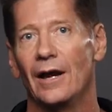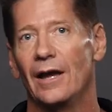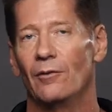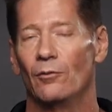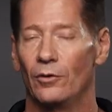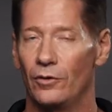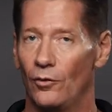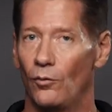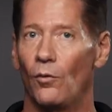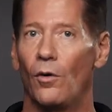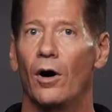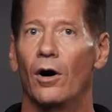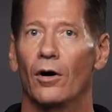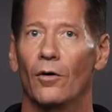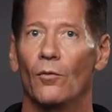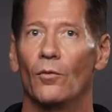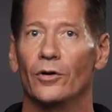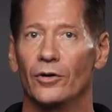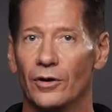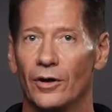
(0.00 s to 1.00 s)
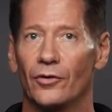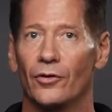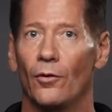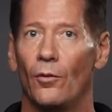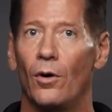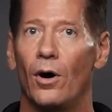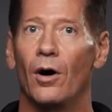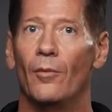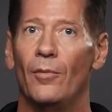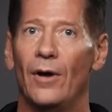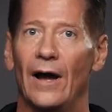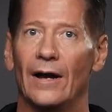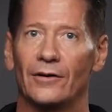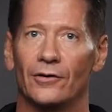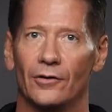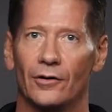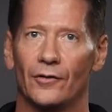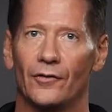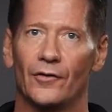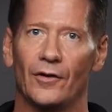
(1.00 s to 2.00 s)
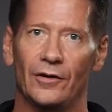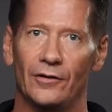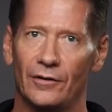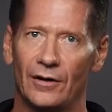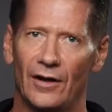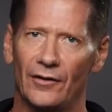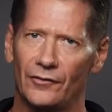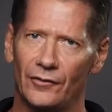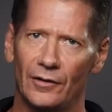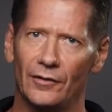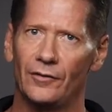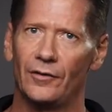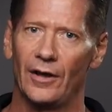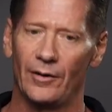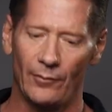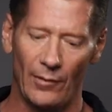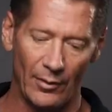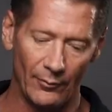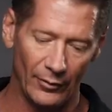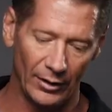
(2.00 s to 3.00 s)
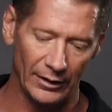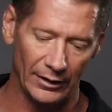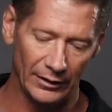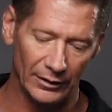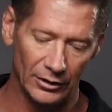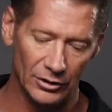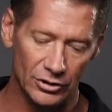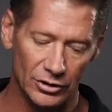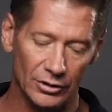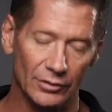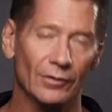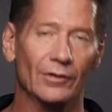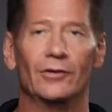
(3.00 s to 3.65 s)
And when you get the wallet back, you could say, you guys didn't take my money, did you?